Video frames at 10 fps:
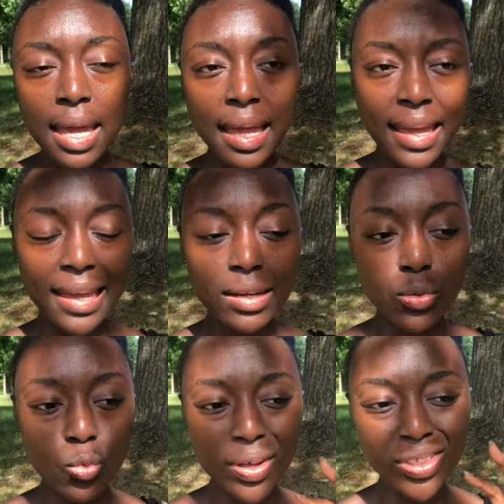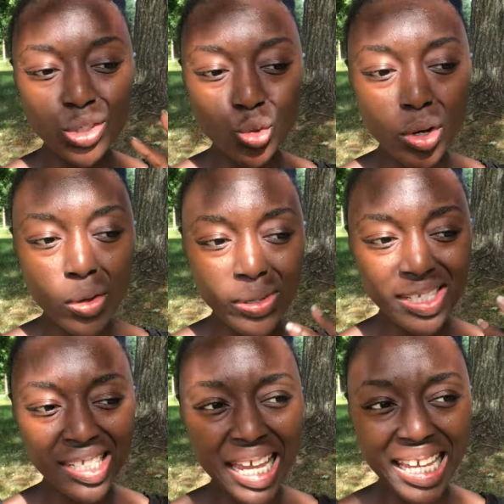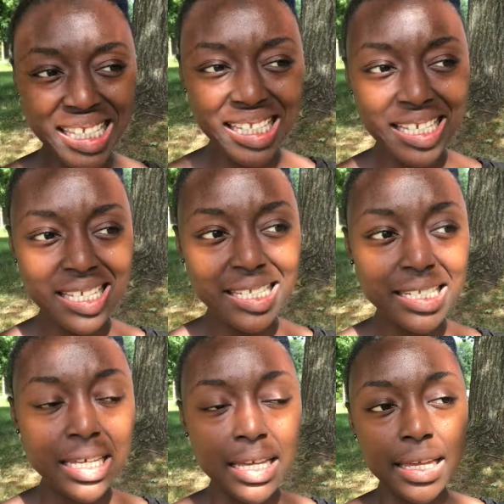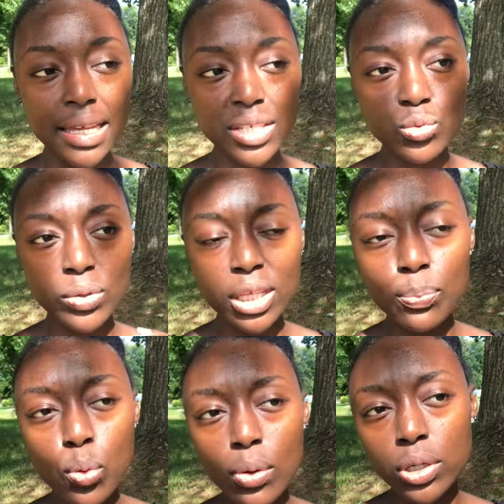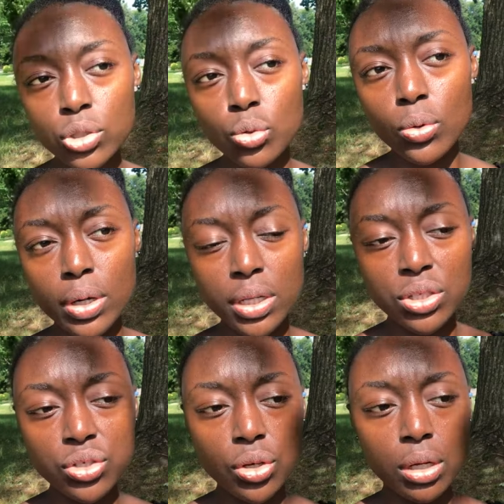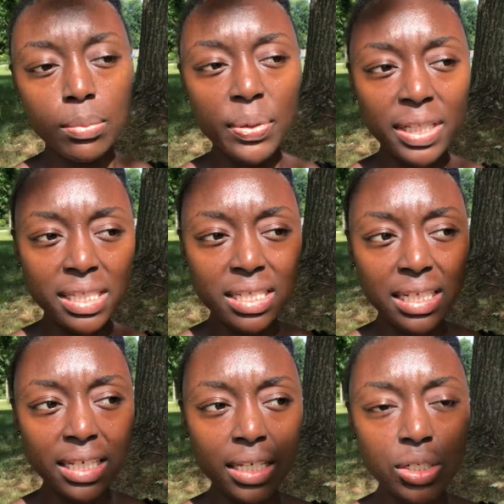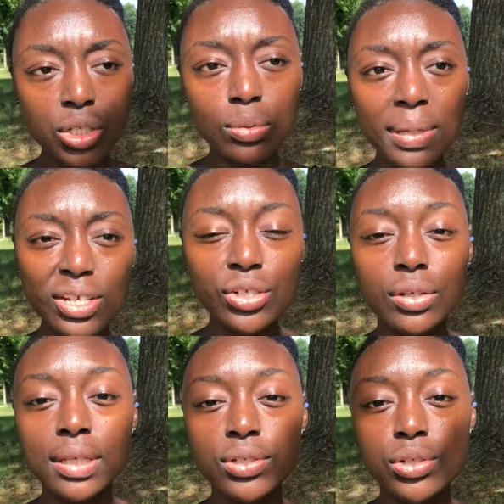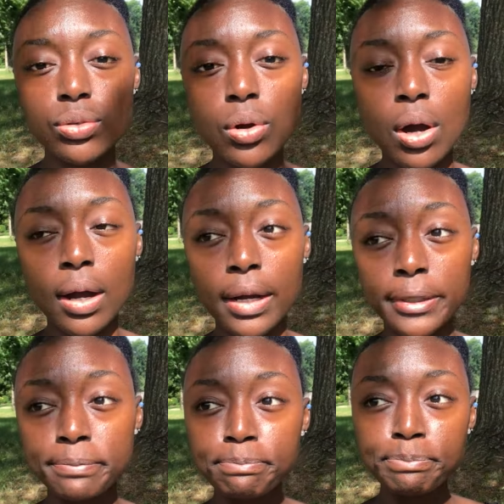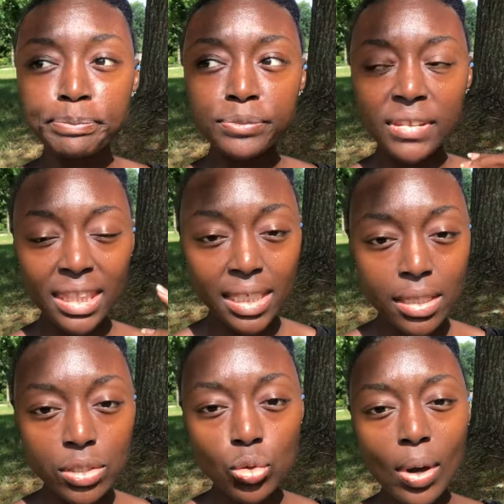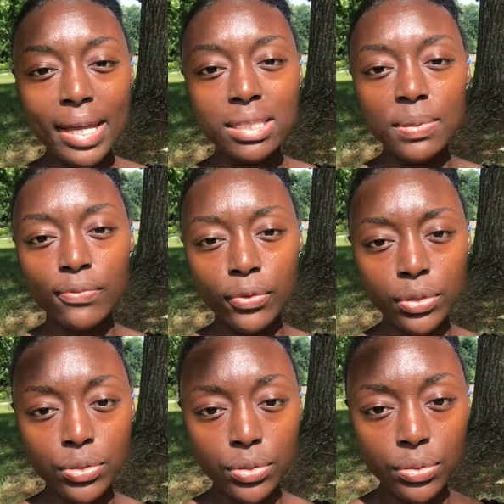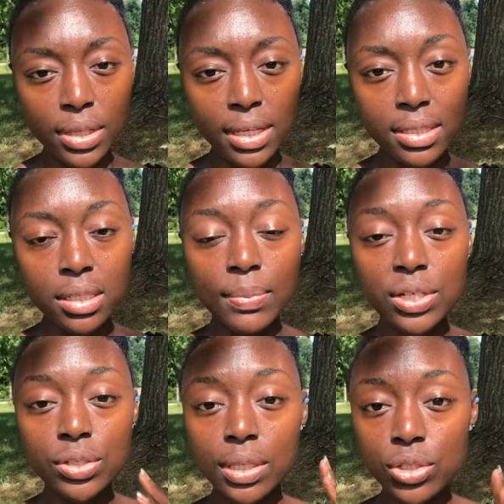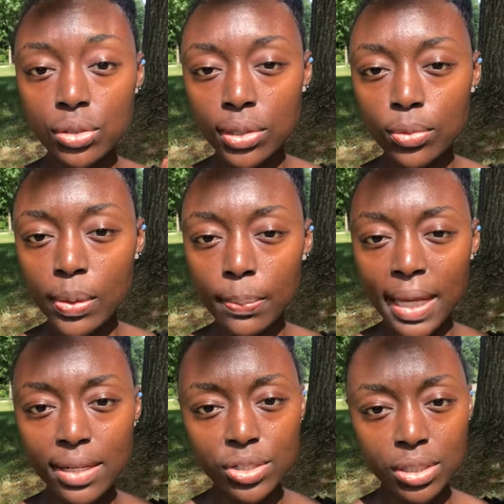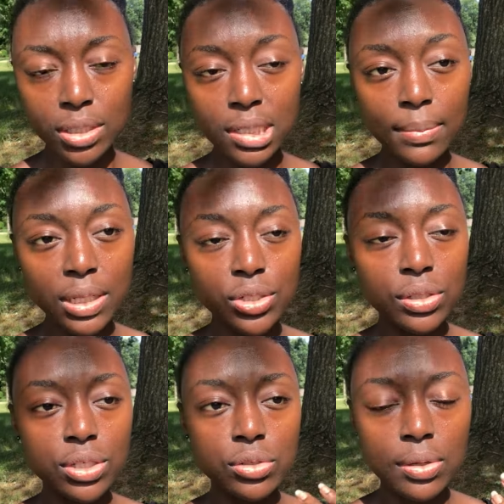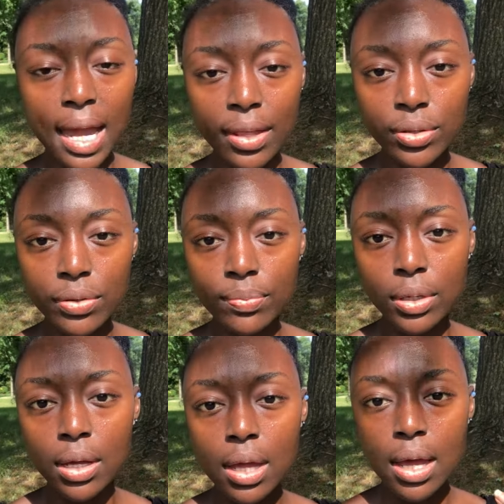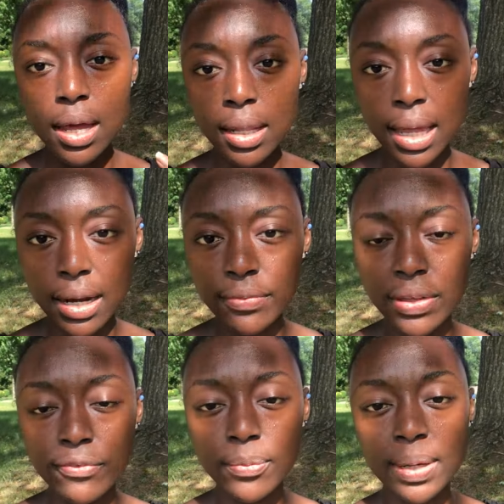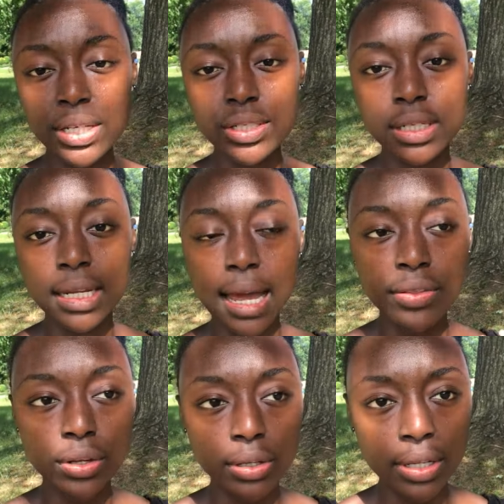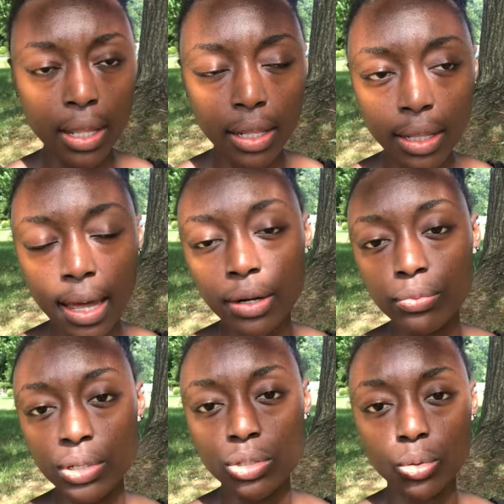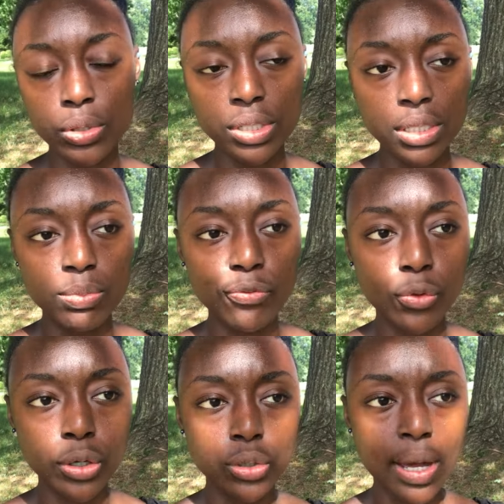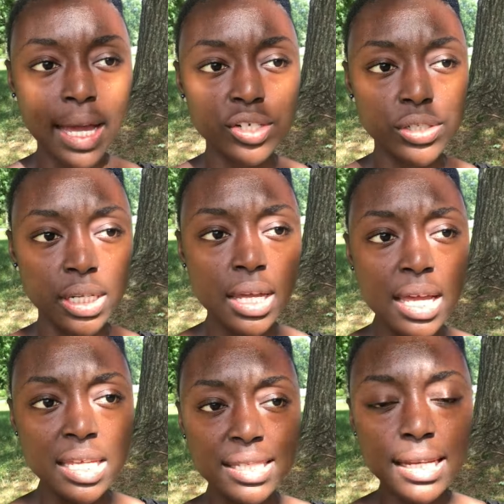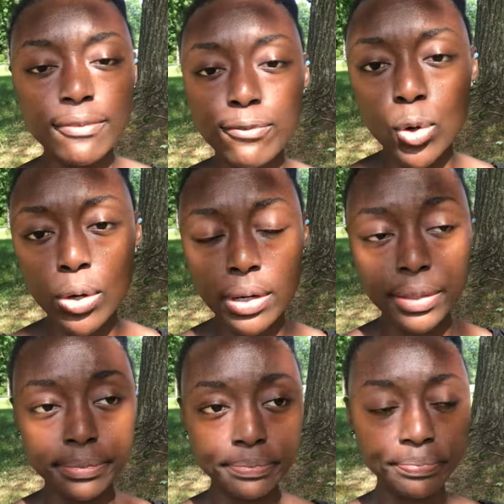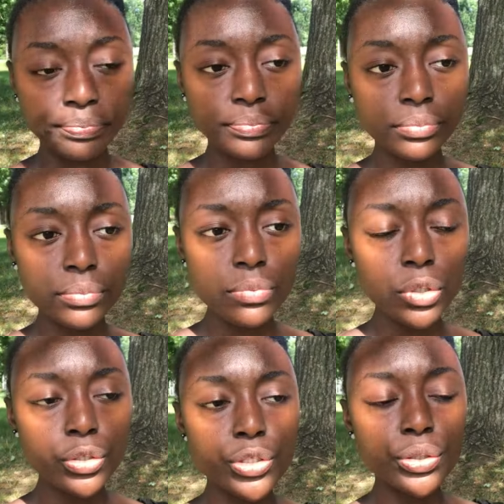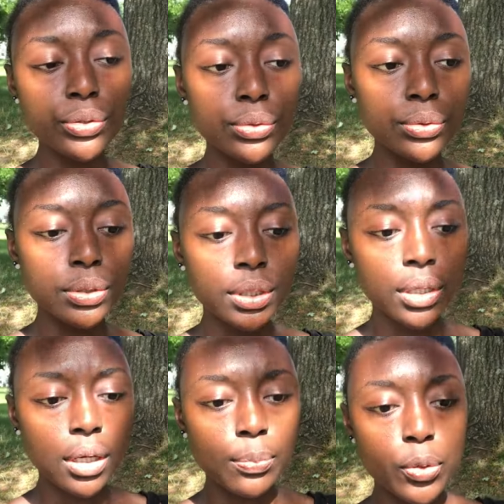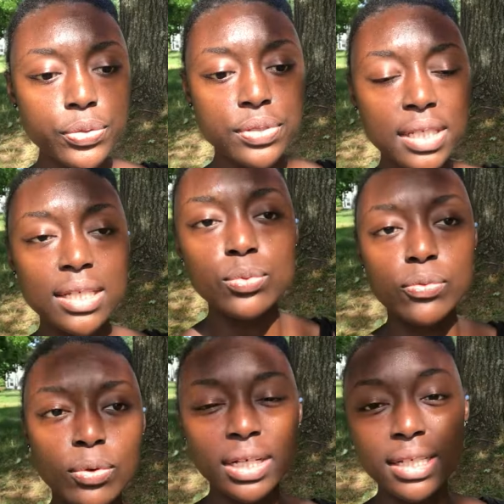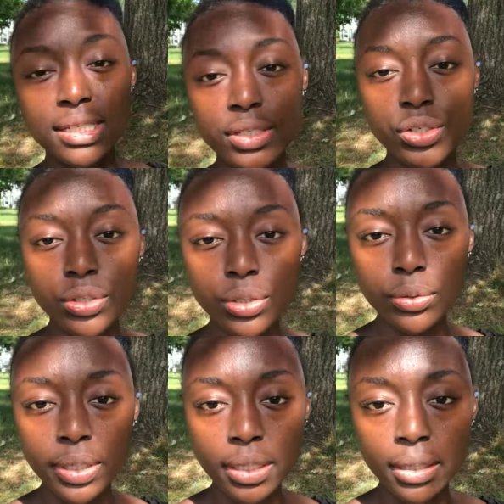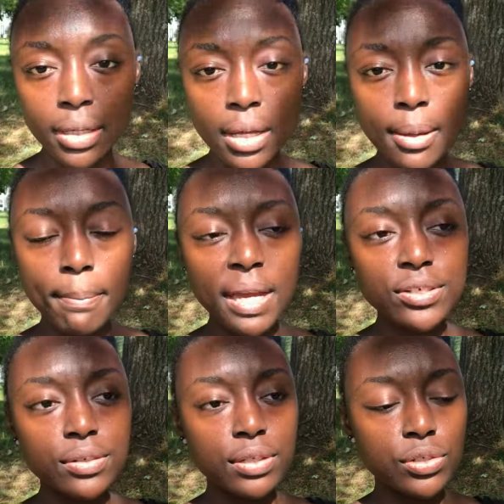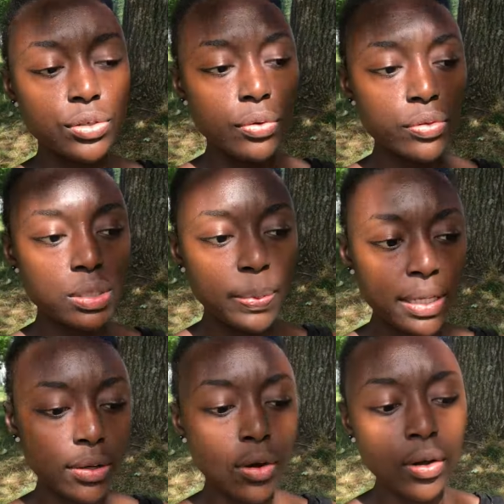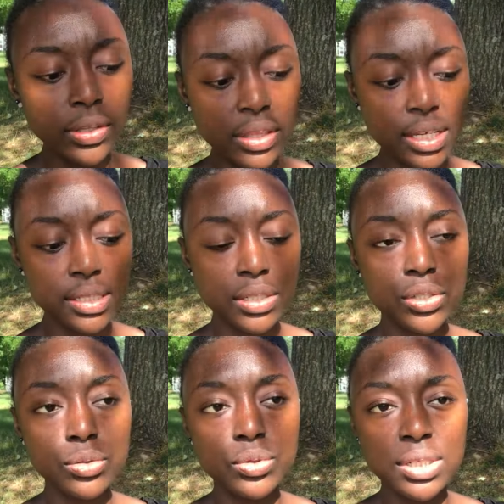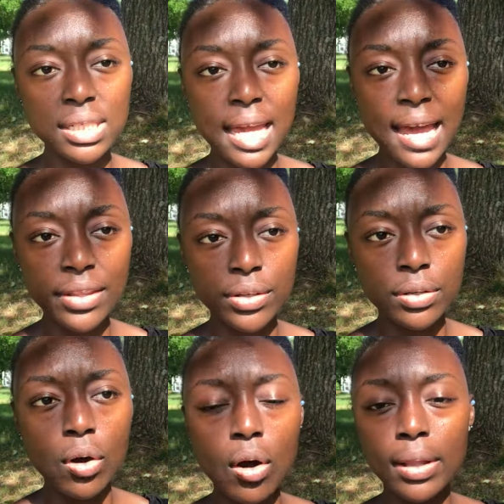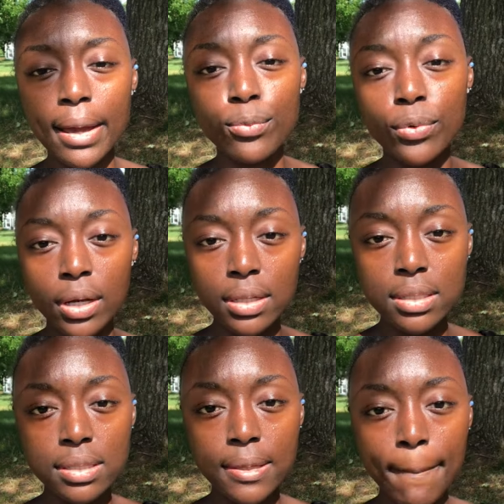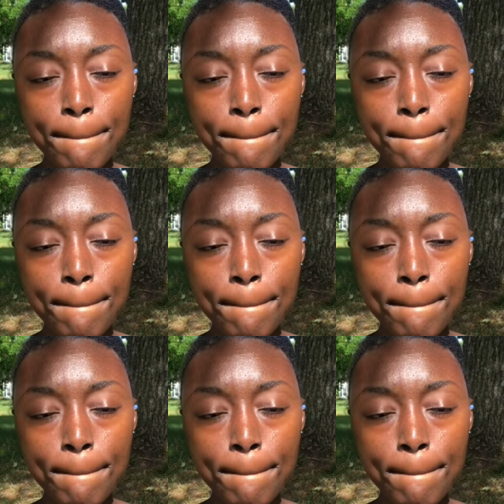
And when the squirrel is saying this, is really pointing towards your ability to make sure that you are thinking twice before you do things, to make sure that you're a little bit patient, to make sure that you gather a lot of information, gather a lot of resources before you actually step forward to proceed with what it is that you're doing. Make sure that you don't spend all the things that you just gathered all at once.